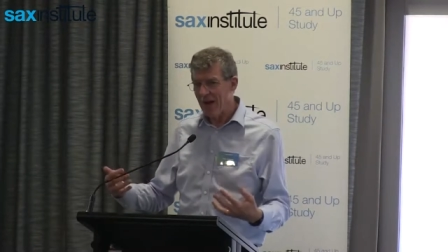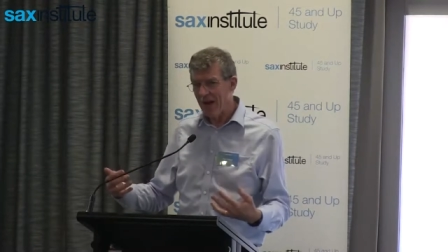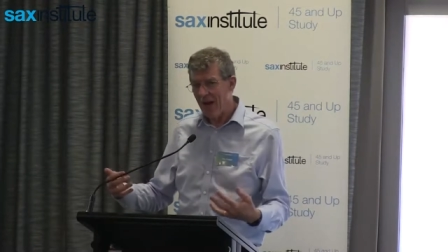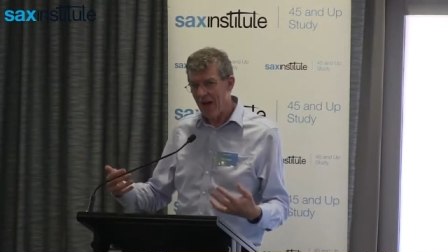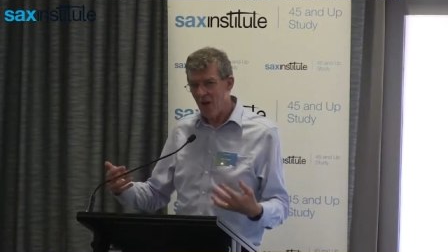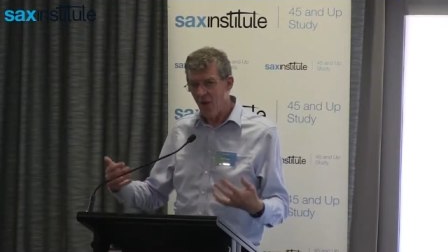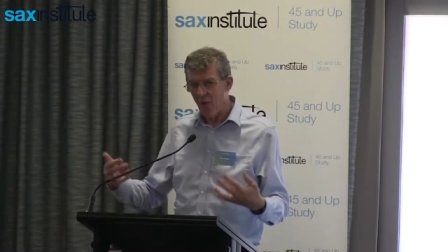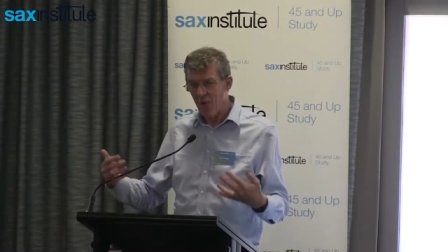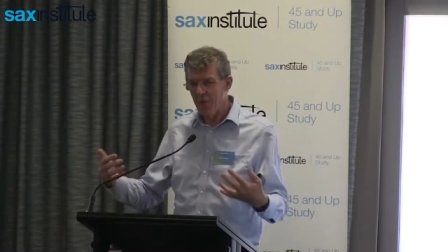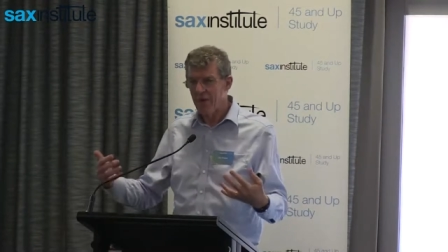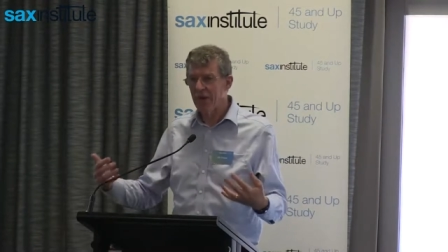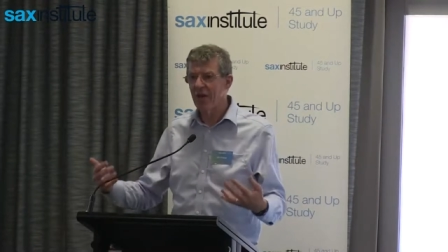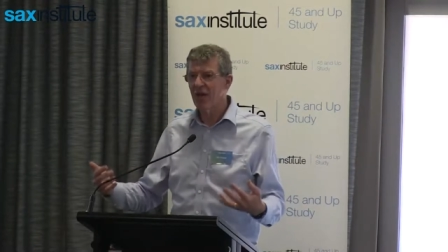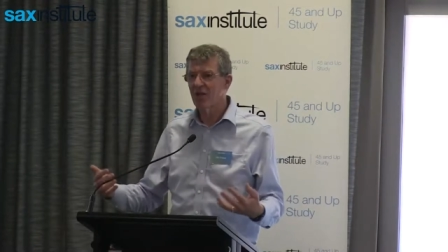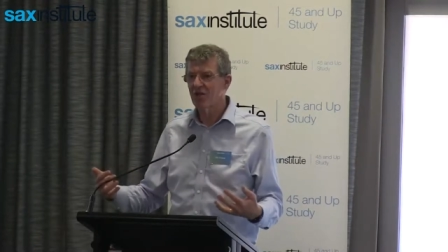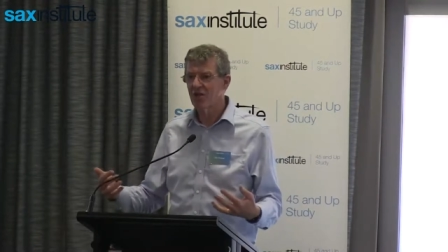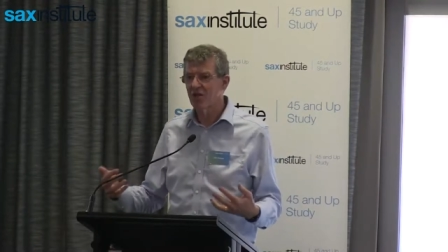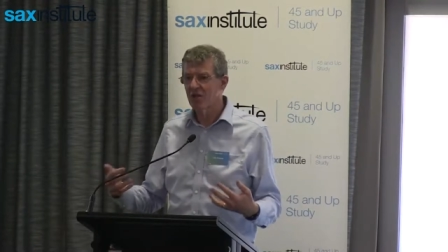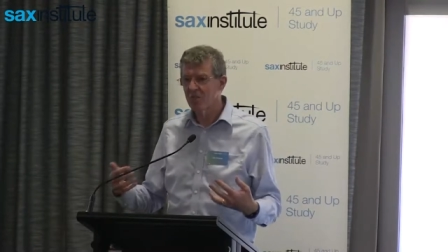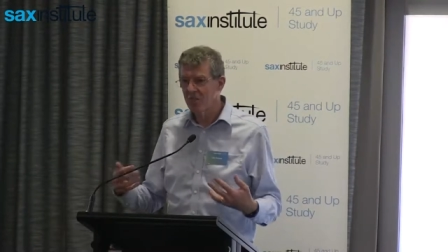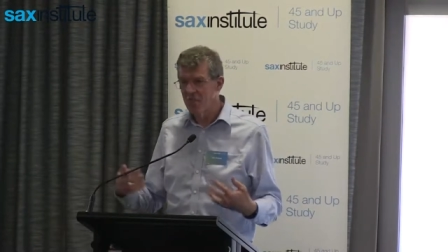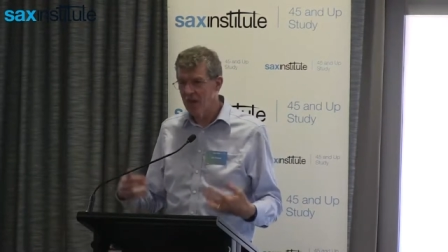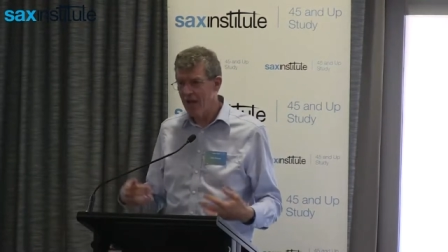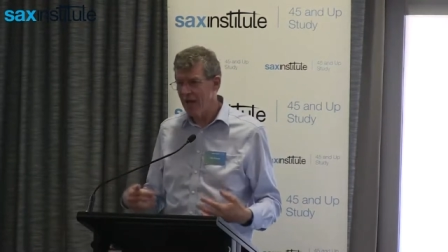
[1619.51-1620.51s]
helping us
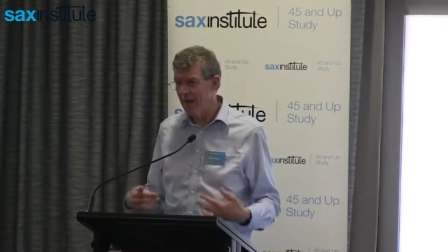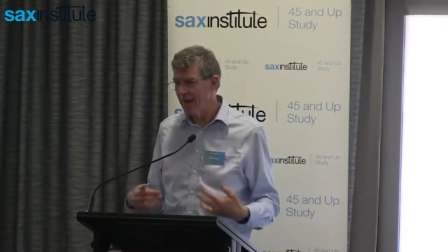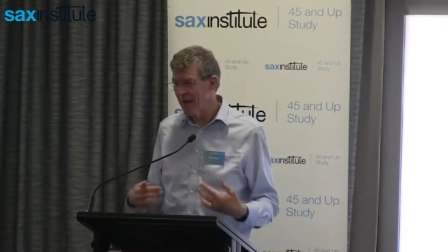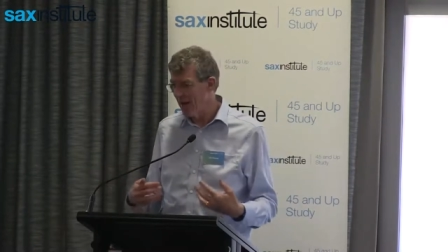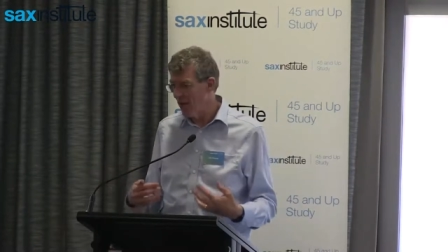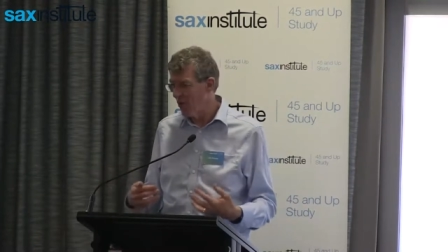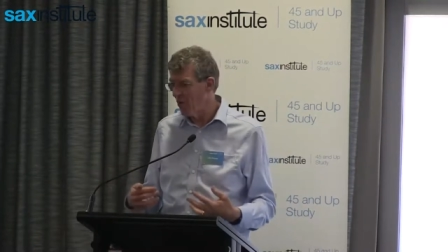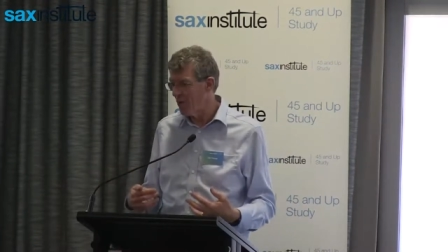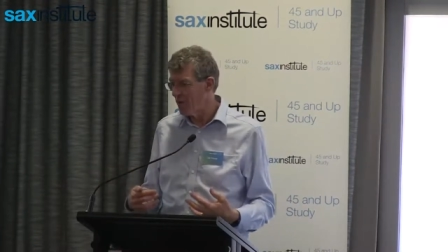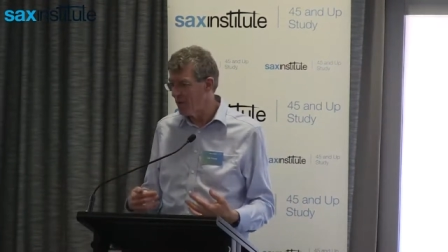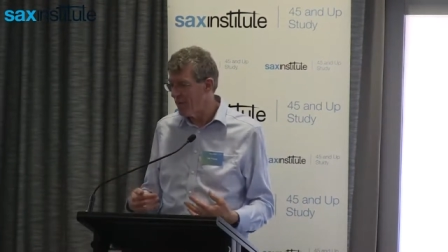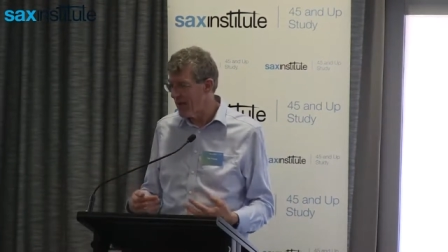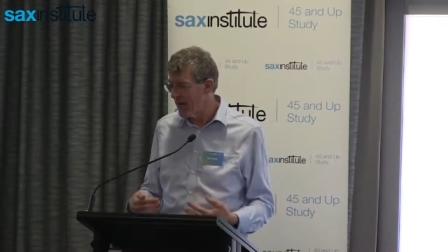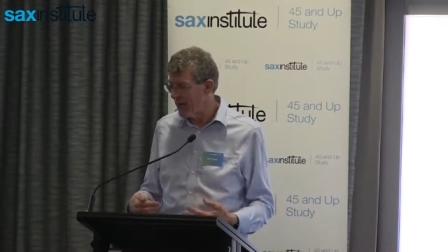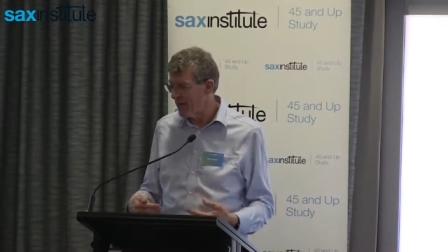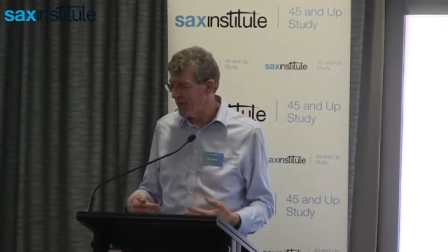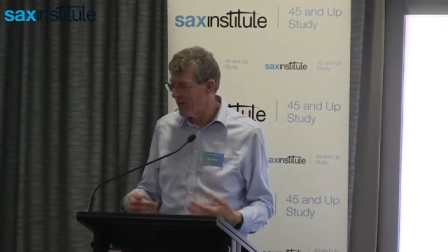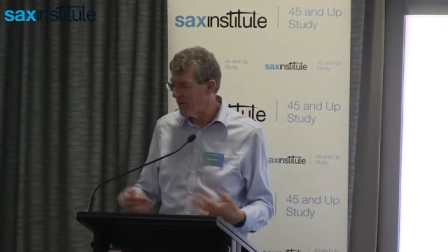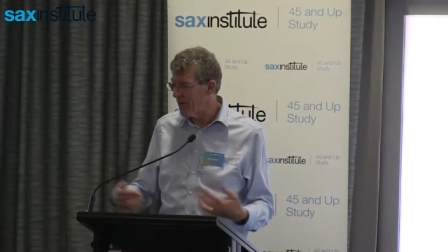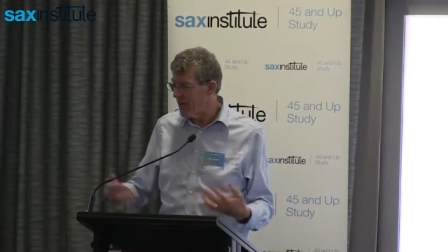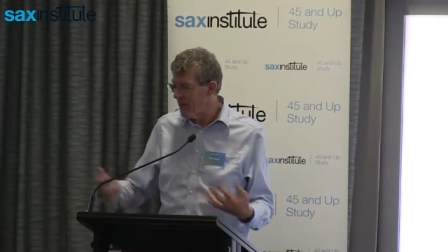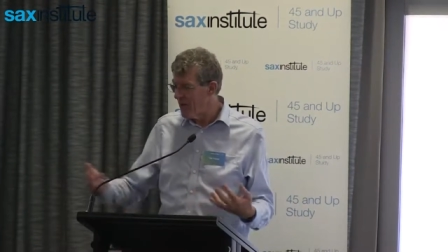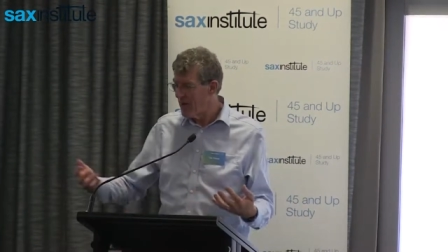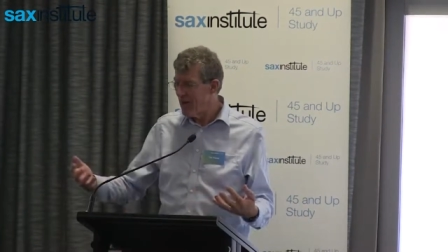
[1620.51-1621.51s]
to plan health
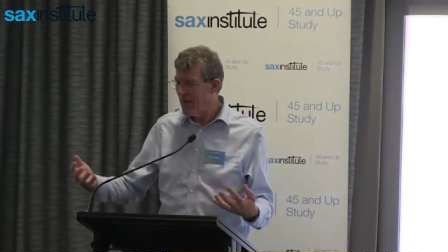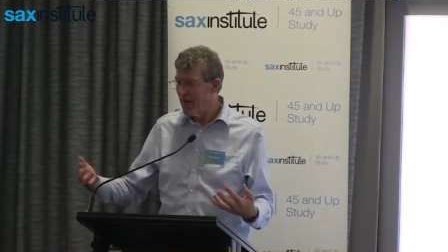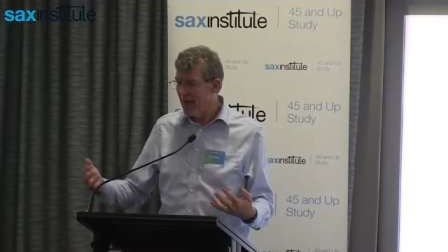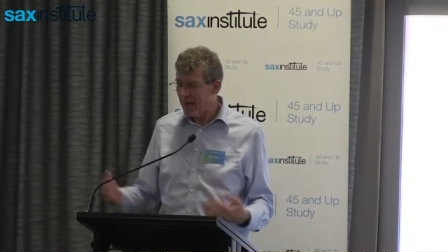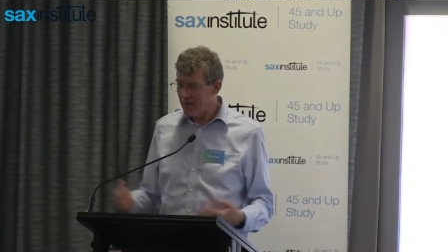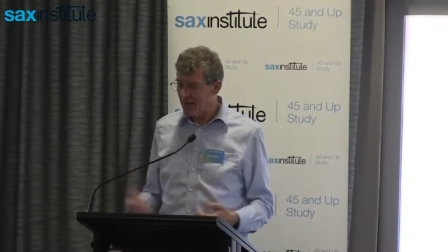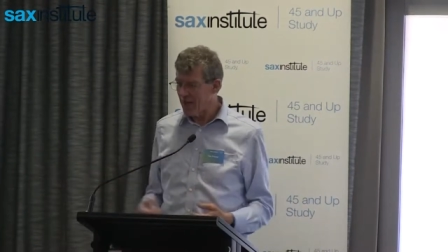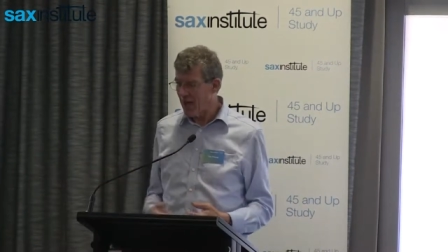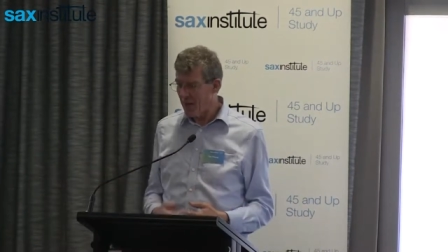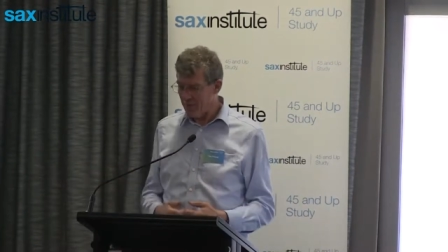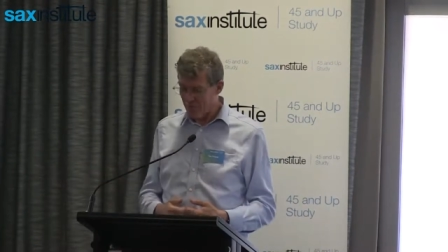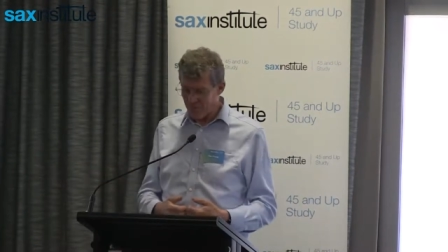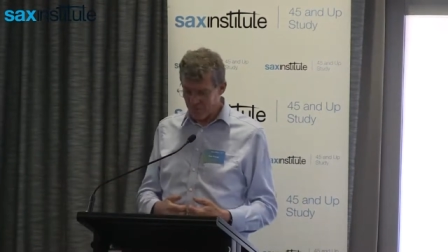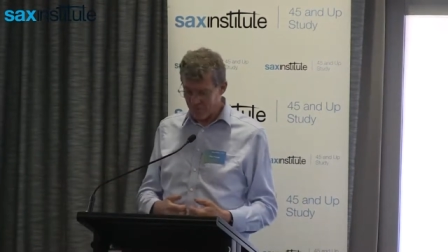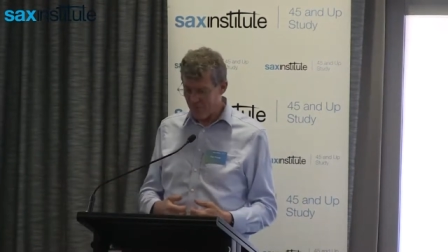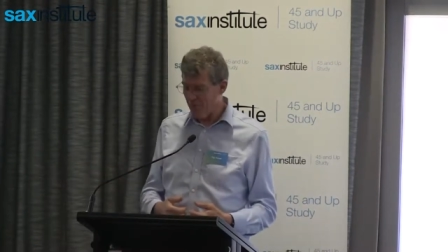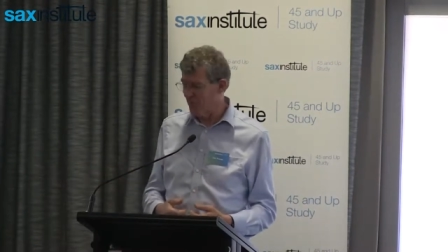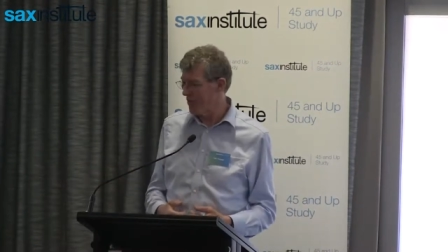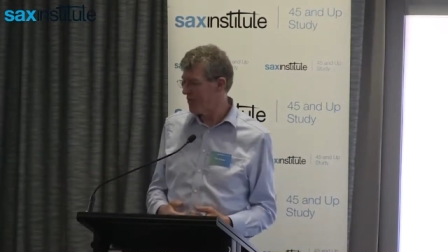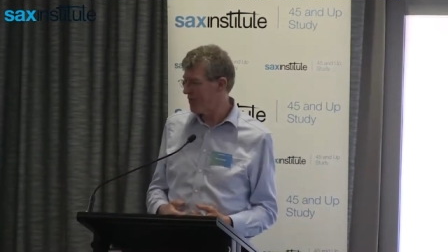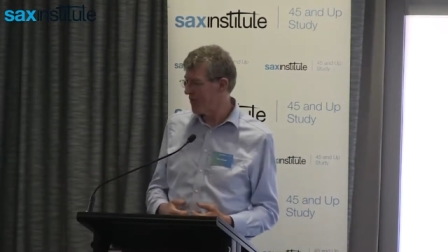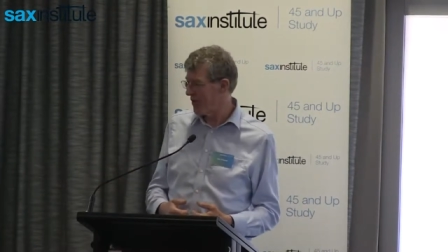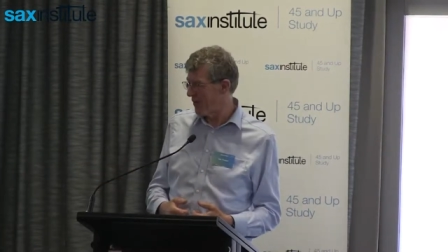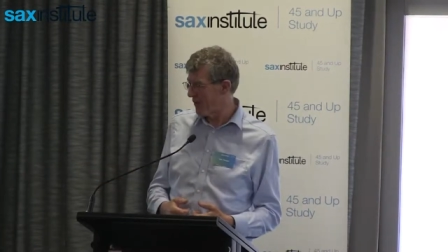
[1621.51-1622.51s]
better, except, of
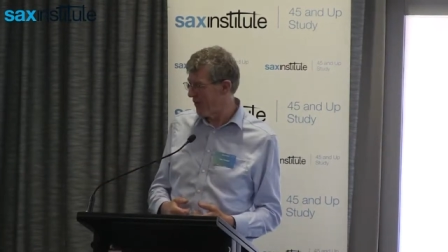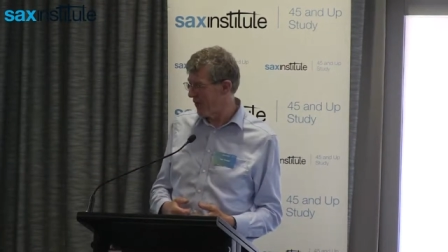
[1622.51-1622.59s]
course, for the